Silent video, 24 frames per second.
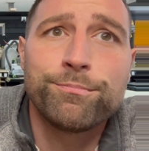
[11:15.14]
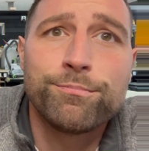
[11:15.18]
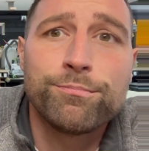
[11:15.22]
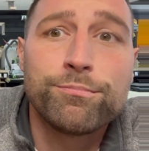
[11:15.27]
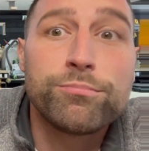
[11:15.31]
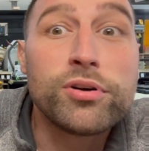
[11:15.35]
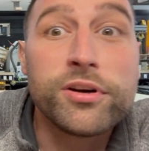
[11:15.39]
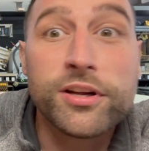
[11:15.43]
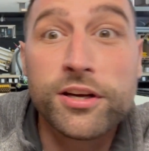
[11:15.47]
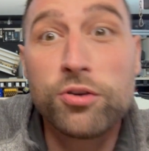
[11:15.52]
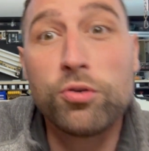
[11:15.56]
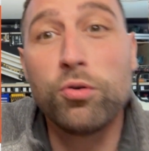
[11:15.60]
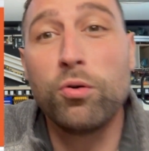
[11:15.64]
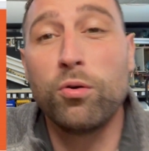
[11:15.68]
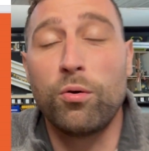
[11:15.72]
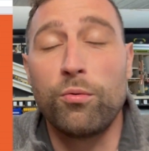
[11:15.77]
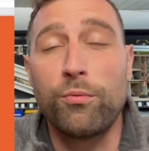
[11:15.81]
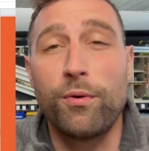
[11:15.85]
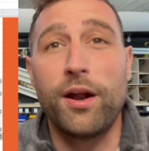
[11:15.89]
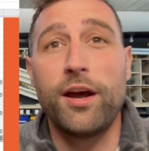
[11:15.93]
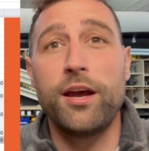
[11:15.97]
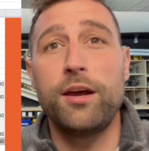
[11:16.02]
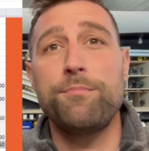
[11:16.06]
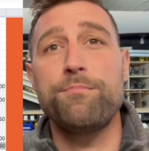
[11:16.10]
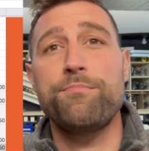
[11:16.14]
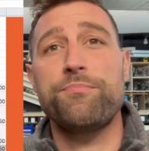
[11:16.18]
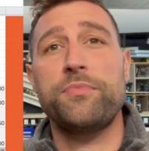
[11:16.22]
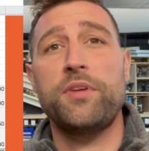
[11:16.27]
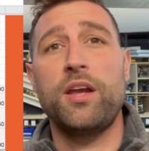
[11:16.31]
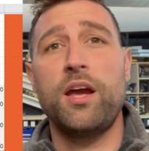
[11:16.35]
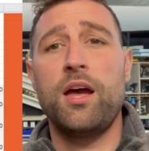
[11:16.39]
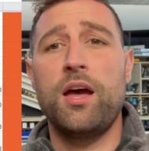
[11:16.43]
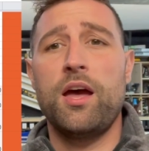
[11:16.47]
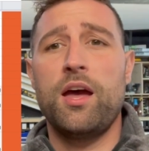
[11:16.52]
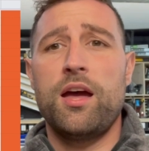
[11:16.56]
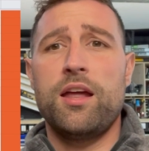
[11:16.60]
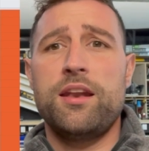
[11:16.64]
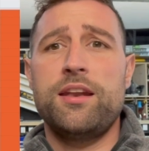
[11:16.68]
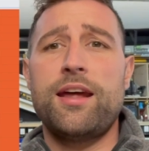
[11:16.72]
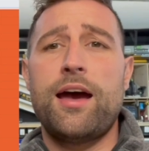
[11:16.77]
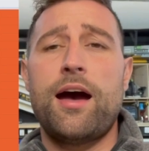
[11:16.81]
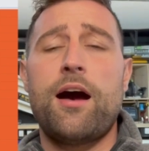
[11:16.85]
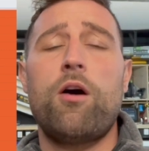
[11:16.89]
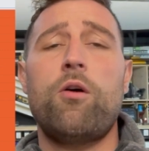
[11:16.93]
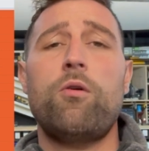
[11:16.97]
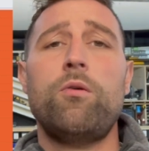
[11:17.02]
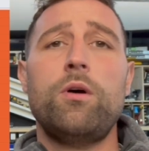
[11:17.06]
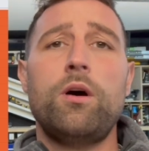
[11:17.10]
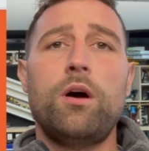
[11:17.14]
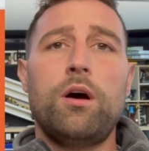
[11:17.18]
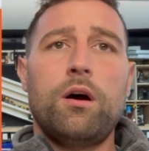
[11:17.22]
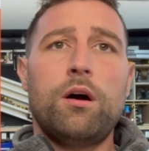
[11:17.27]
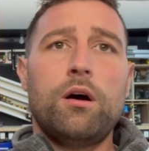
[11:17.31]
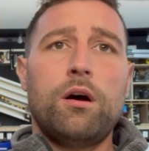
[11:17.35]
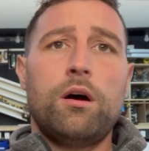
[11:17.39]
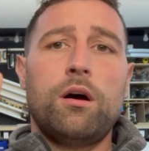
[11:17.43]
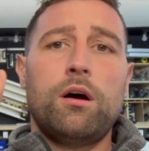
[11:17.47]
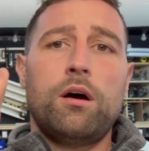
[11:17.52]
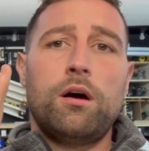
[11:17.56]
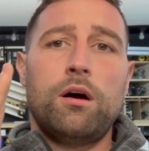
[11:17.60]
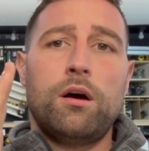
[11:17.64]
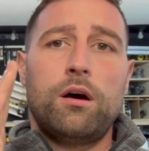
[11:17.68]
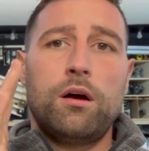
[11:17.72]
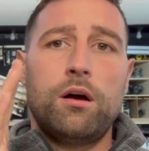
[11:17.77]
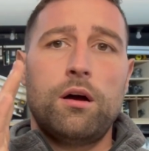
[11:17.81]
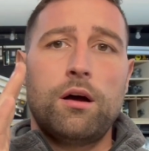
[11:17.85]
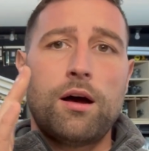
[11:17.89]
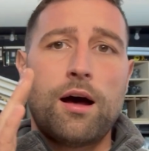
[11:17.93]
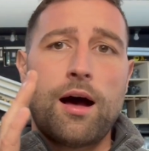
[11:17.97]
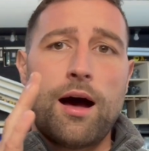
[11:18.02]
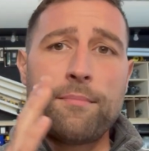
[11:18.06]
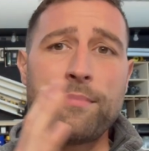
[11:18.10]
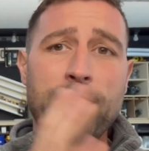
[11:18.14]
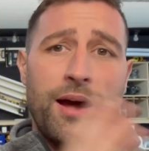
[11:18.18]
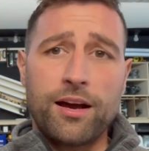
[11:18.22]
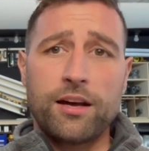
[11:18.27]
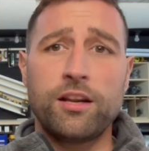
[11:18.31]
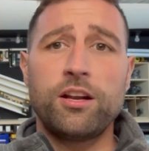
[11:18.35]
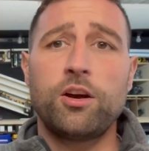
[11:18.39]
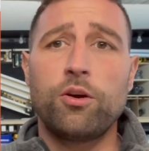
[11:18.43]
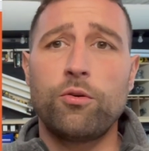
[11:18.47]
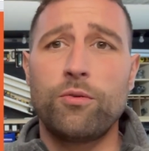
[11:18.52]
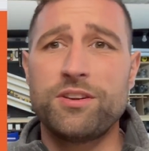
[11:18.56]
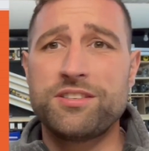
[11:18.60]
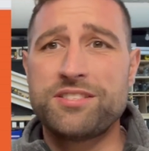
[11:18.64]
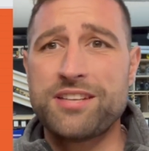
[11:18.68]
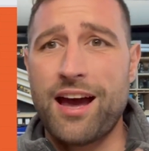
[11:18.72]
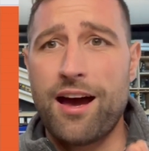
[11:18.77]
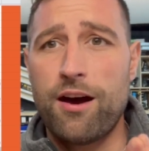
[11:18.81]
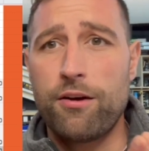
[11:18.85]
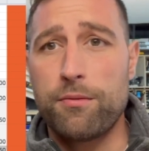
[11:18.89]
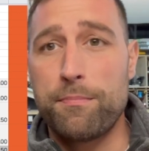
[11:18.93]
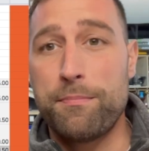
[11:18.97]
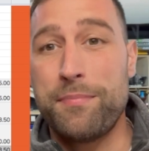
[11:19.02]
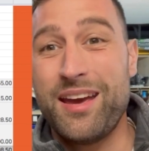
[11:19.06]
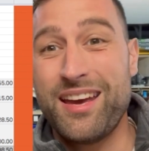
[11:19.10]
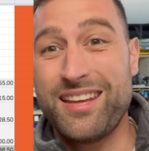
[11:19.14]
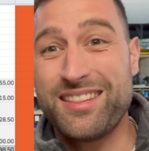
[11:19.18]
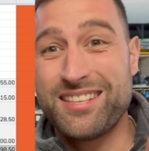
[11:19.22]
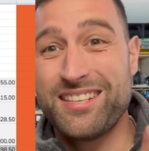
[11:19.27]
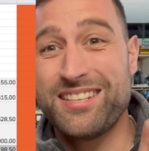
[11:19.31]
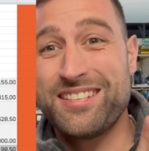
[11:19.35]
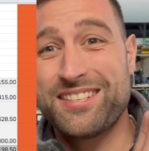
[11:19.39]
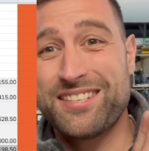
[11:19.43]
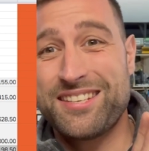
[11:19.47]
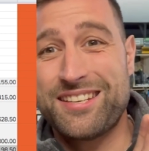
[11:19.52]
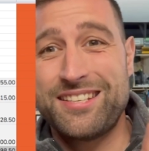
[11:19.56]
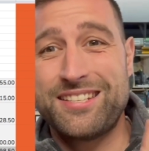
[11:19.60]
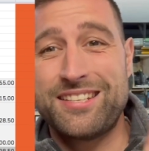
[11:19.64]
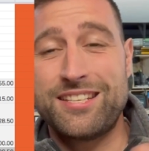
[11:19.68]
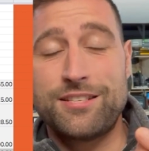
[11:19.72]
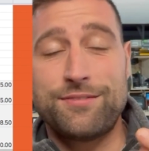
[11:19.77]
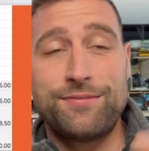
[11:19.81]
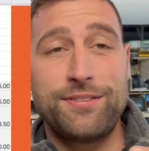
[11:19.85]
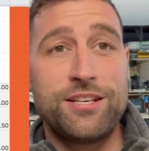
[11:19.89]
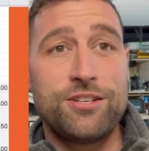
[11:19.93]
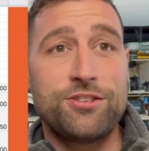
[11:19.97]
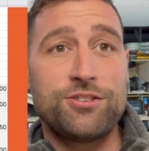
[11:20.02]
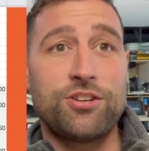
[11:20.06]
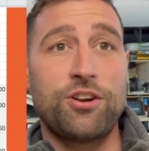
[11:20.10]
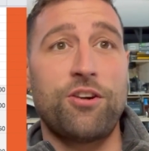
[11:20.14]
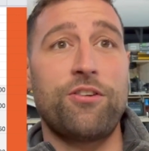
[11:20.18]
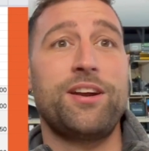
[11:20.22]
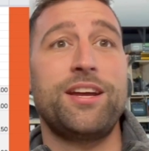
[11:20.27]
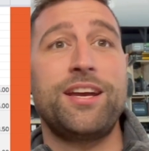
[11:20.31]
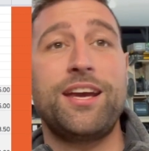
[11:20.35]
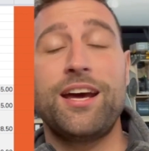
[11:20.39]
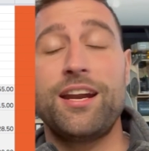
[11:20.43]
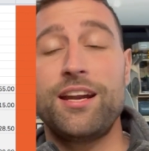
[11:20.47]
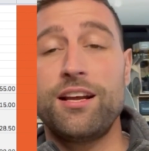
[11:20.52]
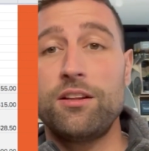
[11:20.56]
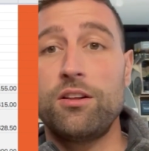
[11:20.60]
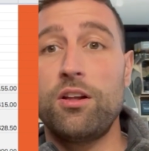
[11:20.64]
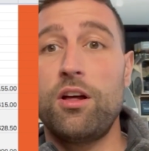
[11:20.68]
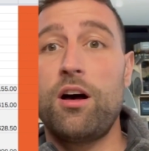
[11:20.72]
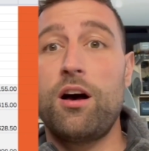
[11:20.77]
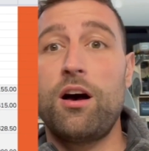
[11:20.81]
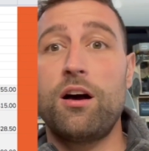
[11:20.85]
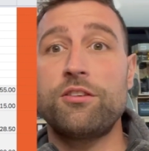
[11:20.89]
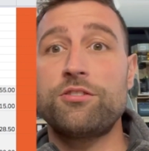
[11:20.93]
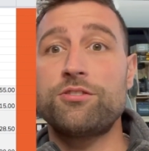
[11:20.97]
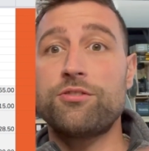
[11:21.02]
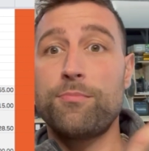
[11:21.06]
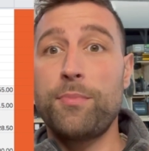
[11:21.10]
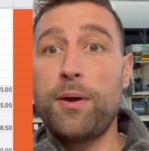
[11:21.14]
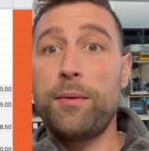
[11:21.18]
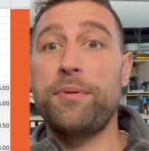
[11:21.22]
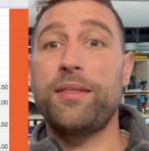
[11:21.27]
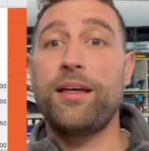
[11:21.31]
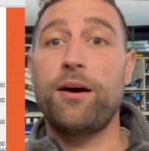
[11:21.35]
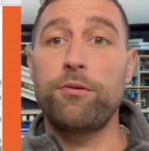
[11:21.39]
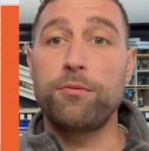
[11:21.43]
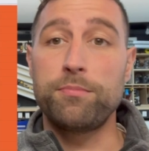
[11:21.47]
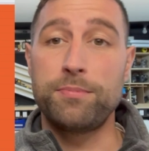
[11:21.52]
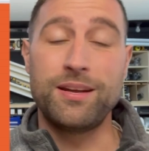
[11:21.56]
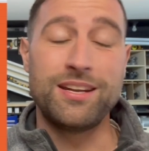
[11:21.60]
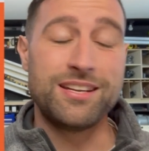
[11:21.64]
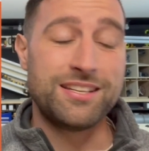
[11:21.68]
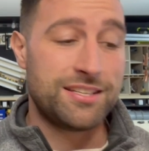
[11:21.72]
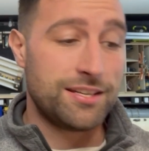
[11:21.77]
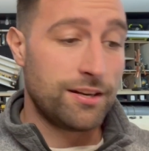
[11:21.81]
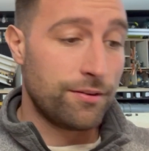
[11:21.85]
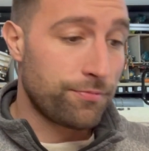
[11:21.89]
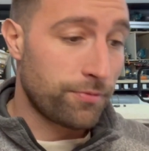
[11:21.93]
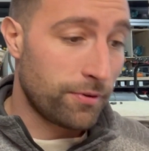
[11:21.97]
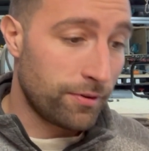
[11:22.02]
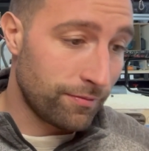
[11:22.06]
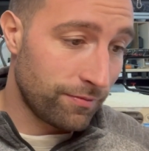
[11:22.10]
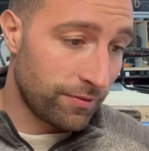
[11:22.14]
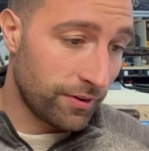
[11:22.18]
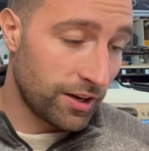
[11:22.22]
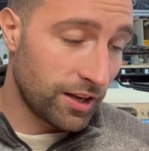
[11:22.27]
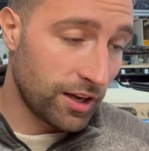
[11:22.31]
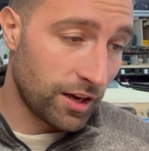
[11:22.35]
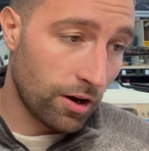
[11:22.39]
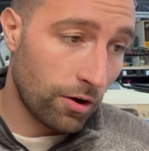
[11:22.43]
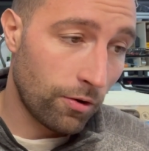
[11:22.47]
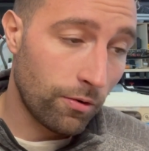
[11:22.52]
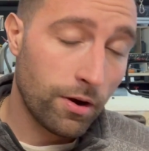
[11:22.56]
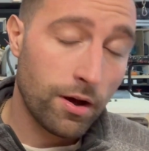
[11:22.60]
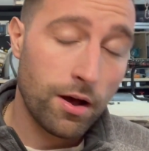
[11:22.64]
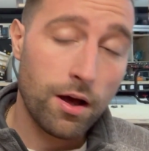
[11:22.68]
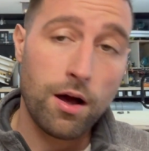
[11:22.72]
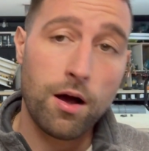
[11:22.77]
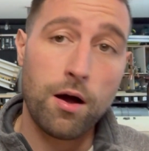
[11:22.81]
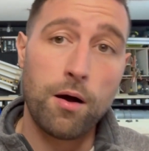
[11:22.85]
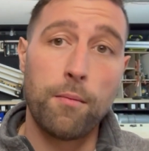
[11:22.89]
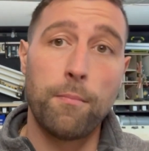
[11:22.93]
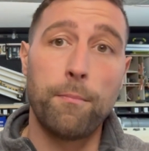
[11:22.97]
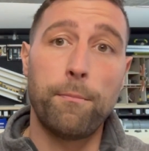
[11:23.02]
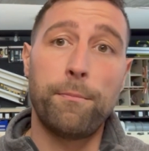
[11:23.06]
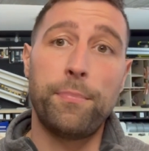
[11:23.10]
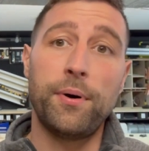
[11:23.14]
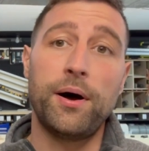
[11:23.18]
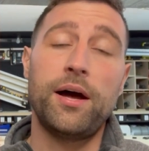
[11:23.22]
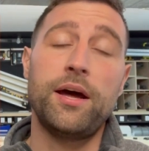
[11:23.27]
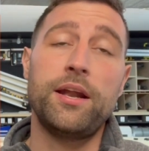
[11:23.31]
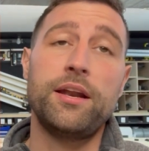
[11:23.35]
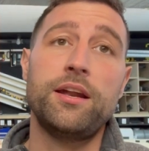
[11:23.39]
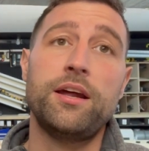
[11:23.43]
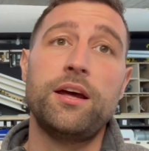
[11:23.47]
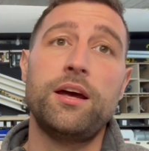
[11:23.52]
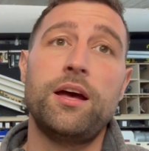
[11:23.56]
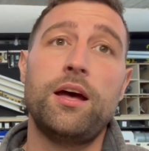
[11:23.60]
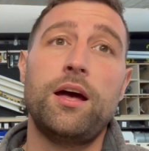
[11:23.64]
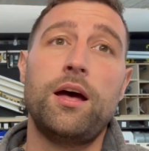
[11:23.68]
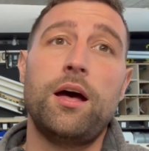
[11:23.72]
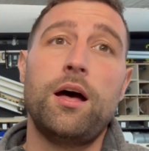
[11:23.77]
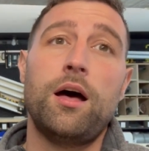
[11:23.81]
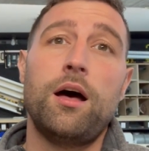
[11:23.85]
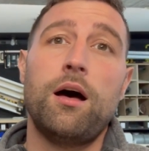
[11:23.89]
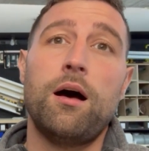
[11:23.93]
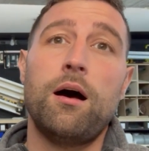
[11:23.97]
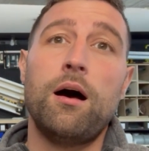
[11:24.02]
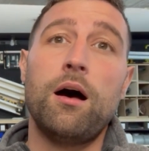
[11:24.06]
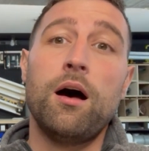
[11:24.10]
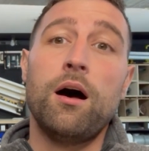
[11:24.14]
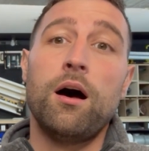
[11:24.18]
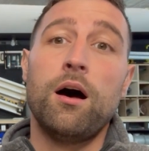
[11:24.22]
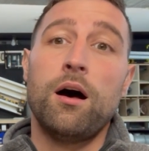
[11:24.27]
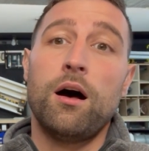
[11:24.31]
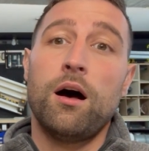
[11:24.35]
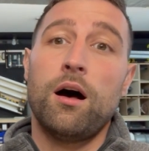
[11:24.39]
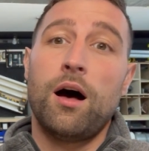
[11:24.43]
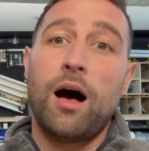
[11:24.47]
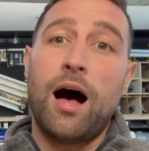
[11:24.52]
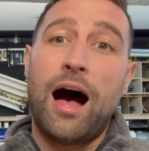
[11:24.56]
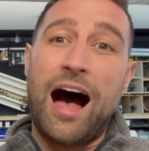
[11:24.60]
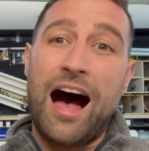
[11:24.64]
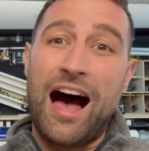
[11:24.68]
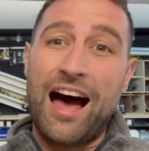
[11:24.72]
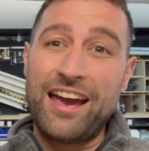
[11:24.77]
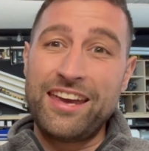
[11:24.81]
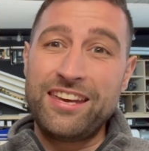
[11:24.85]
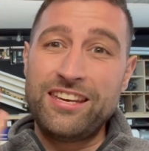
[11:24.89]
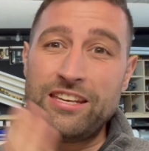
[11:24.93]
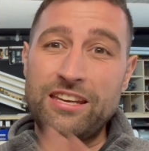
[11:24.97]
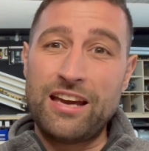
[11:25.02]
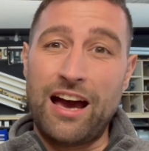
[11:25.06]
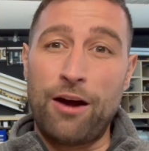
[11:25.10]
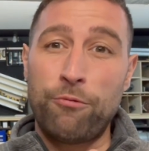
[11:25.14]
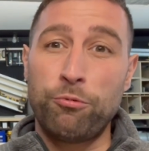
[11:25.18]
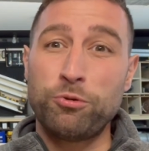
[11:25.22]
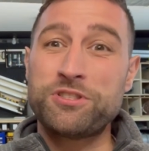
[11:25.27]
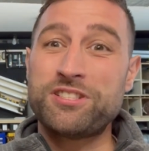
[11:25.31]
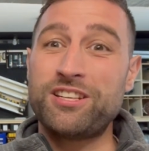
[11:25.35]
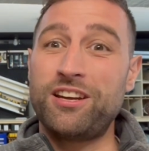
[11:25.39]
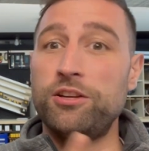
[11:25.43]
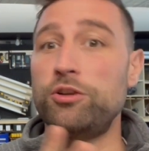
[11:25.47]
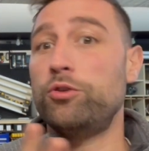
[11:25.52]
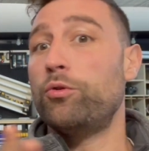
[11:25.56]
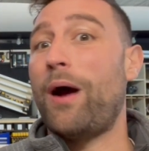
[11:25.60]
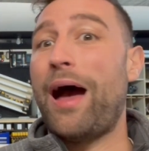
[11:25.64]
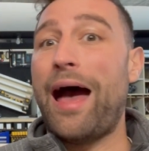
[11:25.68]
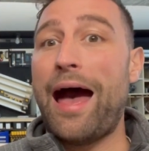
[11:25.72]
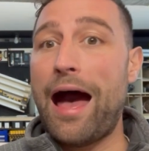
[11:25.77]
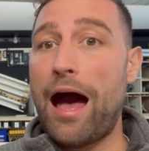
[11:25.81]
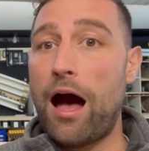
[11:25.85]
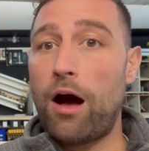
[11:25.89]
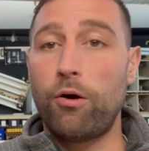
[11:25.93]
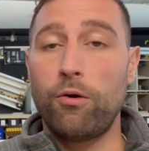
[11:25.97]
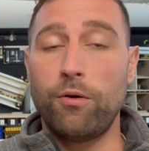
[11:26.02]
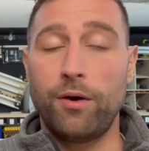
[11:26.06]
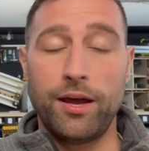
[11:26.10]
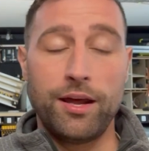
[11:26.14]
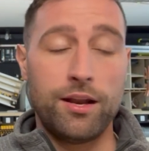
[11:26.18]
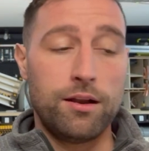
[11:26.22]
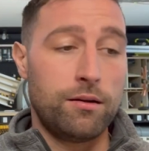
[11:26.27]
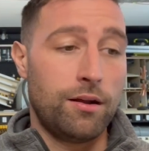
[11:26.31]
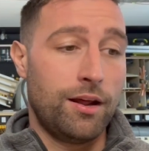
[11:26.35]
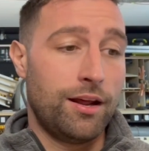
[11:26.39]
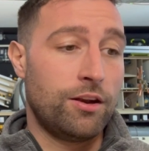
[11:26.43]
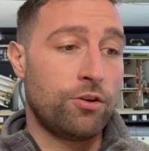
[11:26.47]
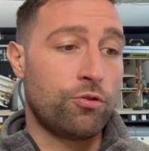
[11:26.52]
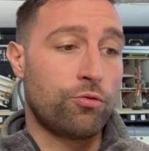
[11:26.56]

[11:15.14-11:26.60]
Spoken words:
Pretty cool, right? Now, I'm not going to go into how to make this because this video is already getting long, so maybe that would be a different video. But I will tell you how in